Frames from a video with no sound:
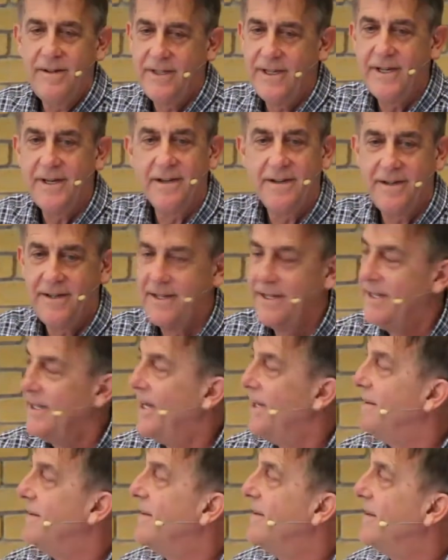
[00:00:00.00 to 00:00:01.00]
Yeah, and
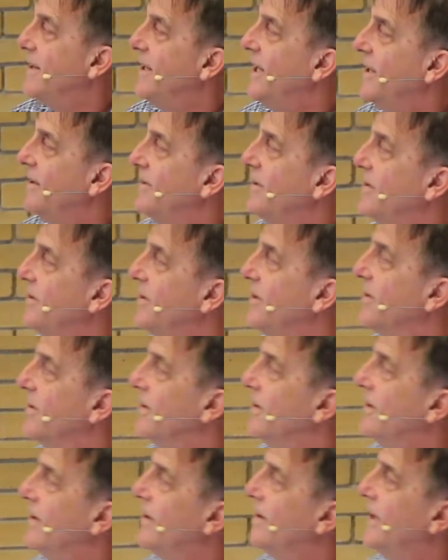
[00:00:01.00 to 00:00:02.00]
that's the
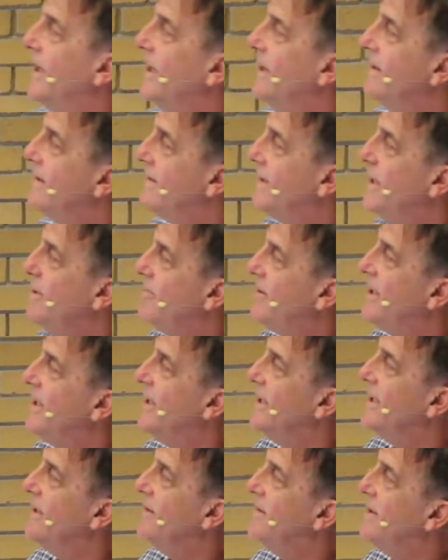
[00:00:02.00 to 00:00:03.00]
truth. Okay, same
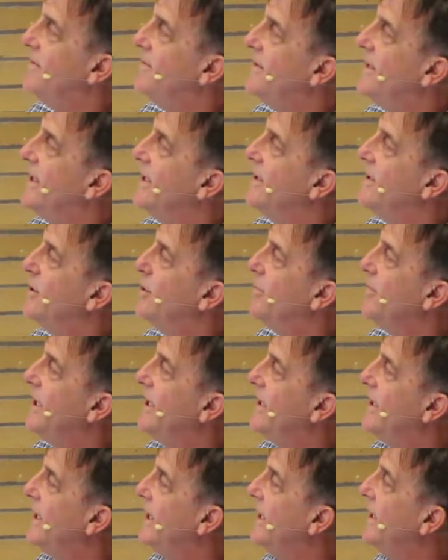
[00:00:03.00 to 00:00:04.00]
thing. Jeff Yankelo
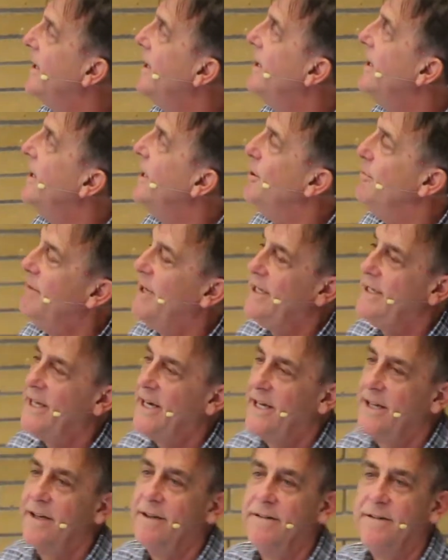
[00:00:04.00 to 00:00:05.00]
made that. He made
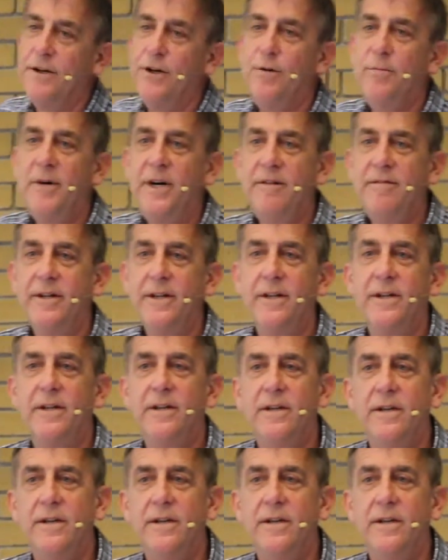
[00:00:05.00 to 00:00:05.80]
that in his home oven.